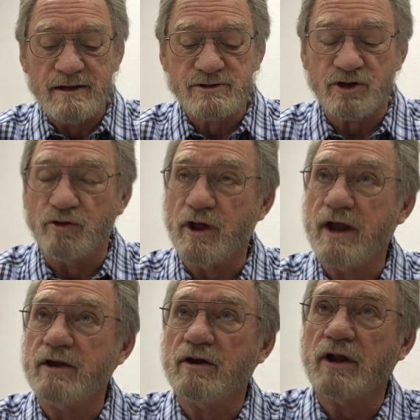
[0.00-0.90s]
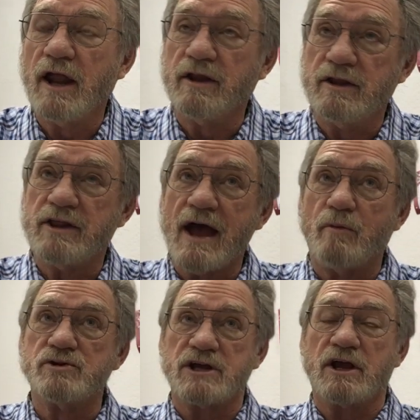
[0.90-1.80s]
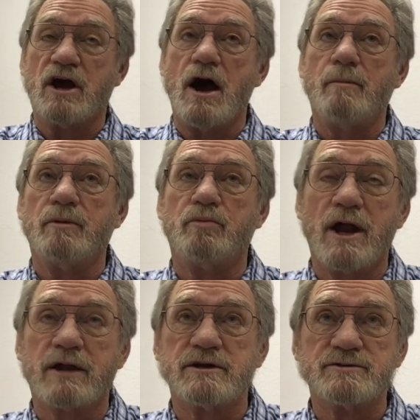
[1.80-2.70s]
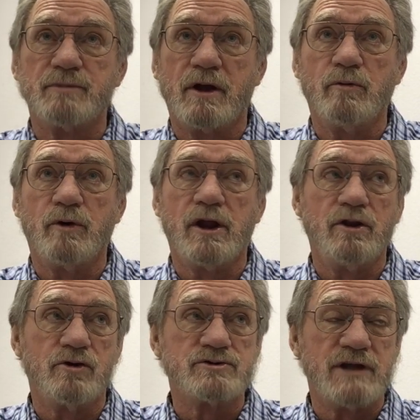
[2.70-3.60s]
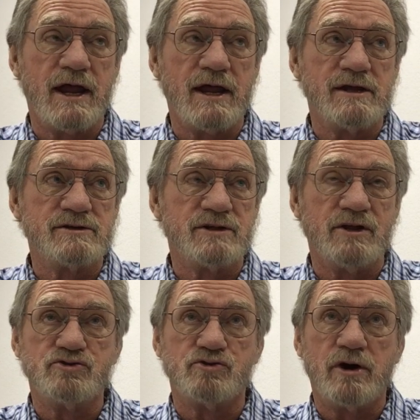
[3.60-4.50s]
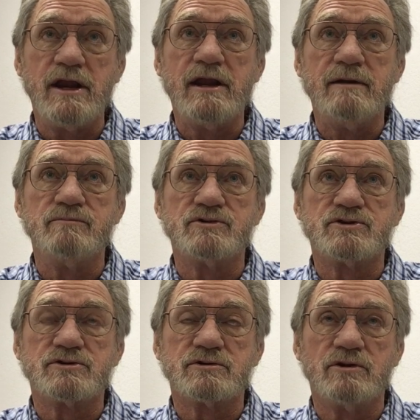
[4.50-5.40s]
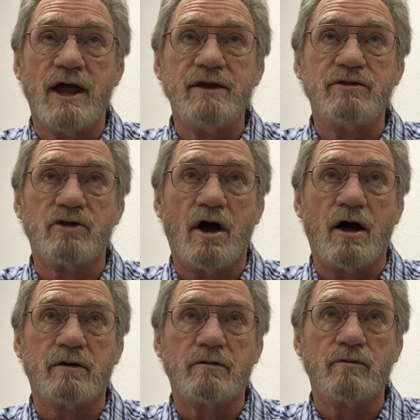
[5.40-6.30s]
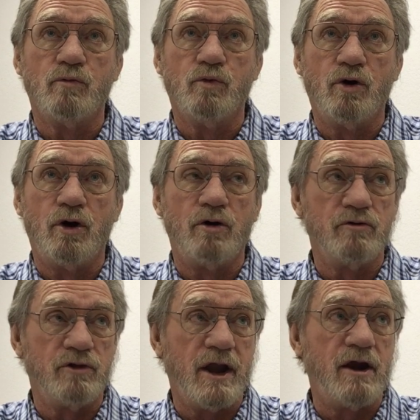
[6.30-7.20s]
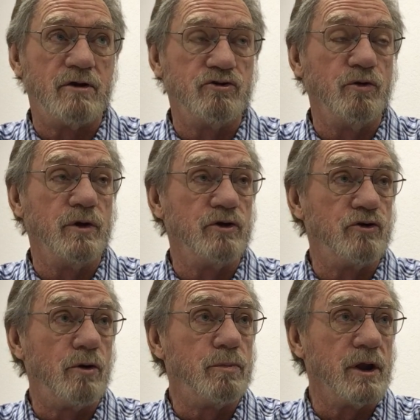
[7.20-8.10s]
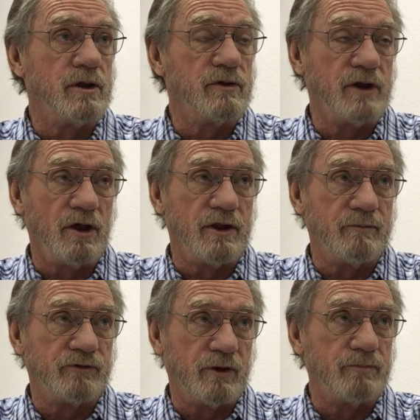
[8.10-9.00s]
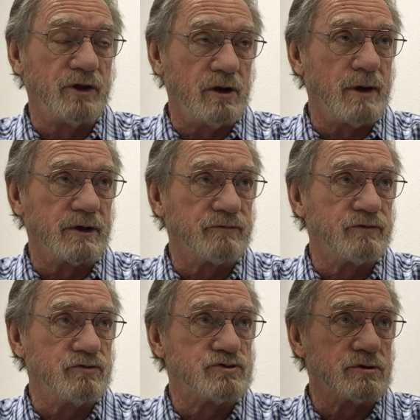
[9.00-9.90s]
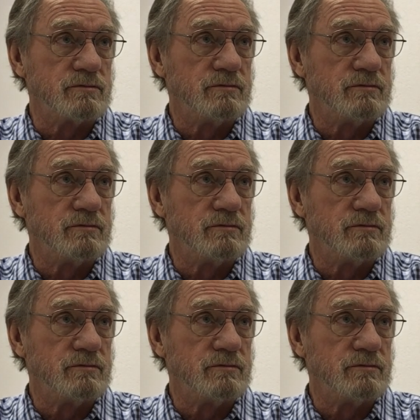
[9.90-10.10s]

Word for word: So they, and that was a common practice, by the way, in those days, that dreams they thought were there to interpret and tell them something about the future.